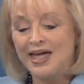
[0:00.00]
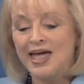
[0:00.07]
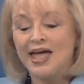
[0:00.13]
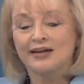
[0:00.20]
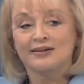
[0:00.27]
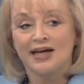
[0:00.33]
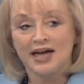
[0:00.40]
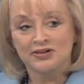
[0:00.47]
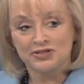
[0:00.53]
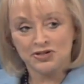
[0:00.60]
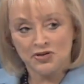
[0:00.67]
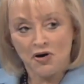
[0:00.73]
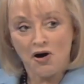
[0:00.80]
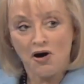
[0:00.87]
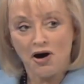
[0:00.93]
and likes
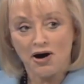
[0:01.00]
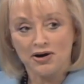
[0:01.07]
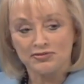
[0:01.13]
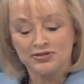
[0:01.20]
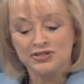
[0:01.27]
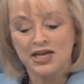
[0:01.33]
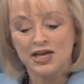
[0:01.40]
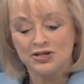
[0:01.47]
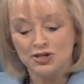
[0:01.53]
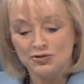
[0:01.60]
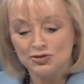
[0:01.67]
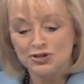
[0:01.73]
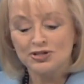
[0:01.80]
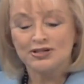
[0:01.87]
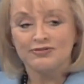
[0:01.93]
cars can
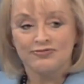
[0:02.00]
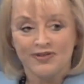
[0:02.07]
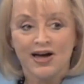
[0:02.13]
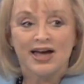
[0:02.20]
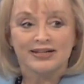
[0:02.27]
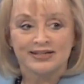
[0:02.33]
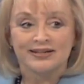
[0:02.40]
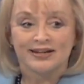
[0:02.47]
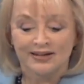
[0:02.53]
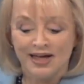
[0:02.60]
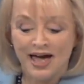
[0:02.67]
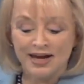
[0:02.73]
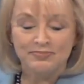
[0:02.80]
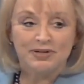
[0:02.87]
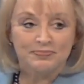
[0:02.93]
usually find an
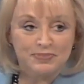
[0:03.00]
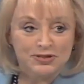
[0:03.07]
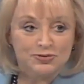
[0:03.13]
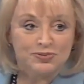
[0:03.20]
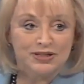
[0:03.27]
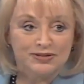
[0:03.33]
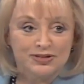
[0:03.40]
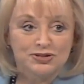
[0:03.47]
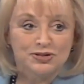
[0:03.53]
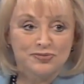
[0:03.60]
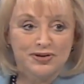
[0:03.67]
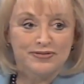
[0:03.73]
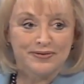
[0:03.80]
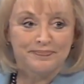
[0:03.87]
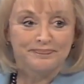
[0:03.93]
alignment between the two
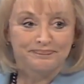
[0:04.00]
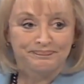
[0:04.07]
of them.